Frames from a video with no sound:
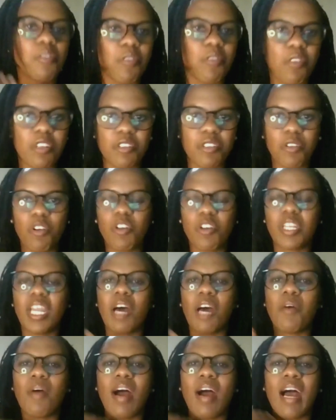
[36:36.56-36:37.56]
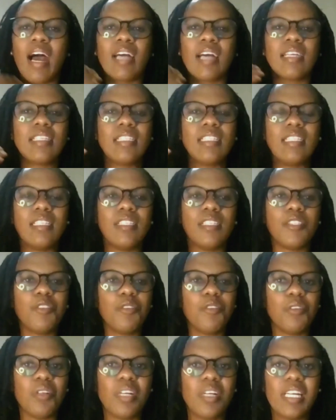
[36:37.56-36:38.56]
with God on our,
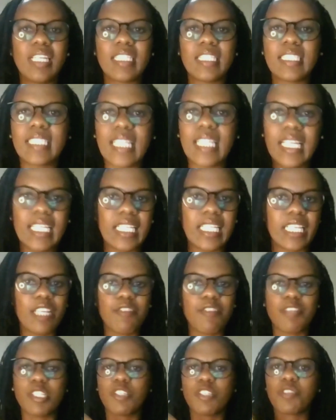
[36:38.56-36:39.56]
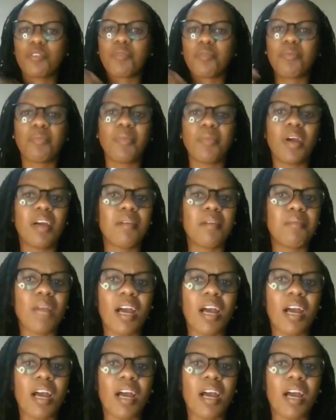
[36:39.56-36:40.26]
daily, if it's through